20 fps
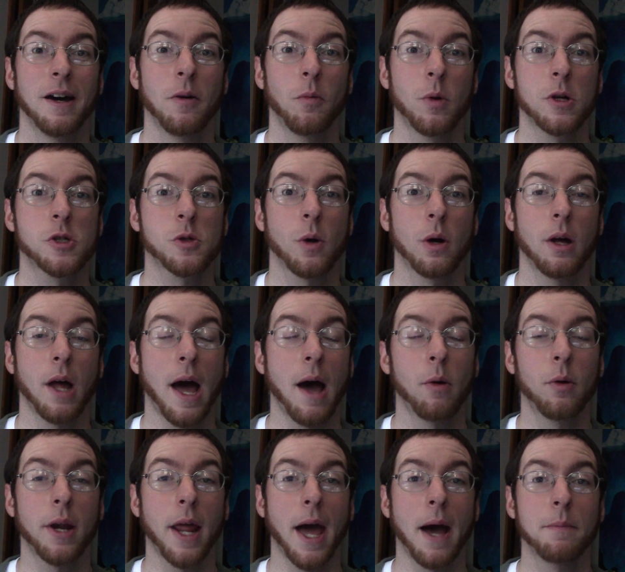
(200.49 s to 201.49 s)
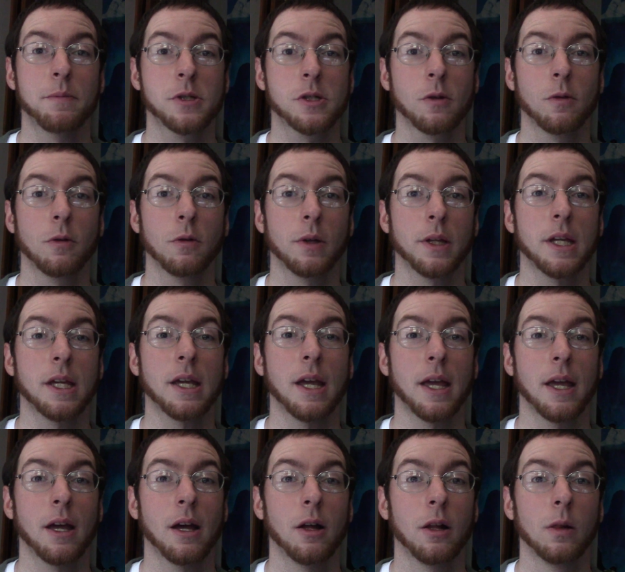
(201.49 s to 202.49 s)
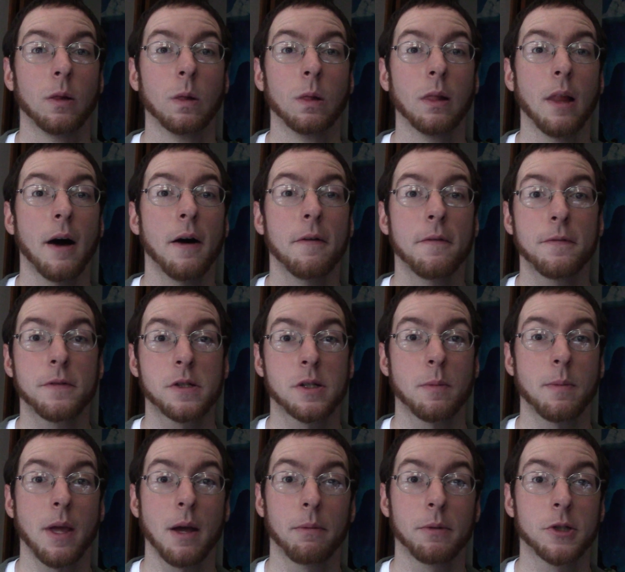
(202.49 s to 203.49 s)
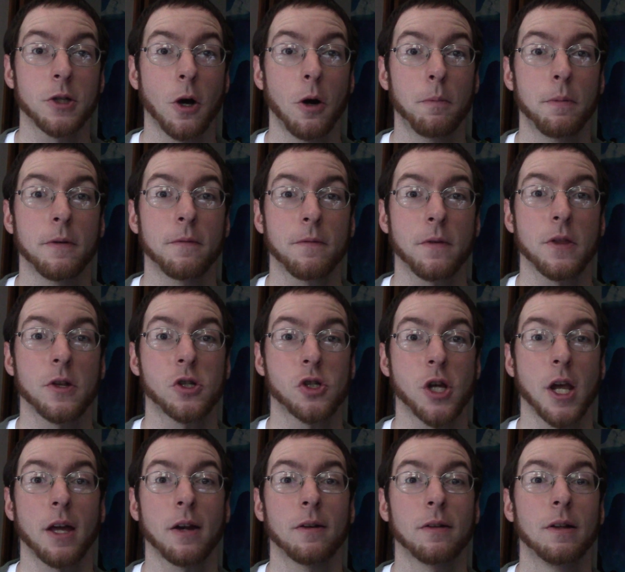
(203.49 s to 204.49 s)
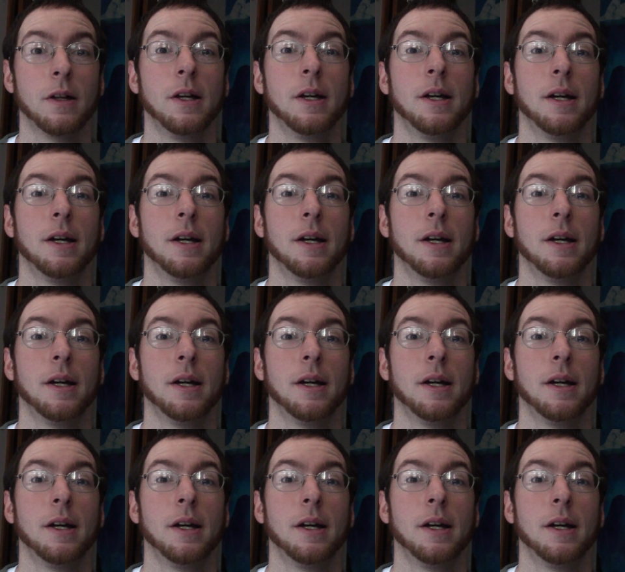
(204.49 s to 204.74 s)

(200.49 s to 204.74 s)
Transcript: which I would absolutely love to be able to open for the channel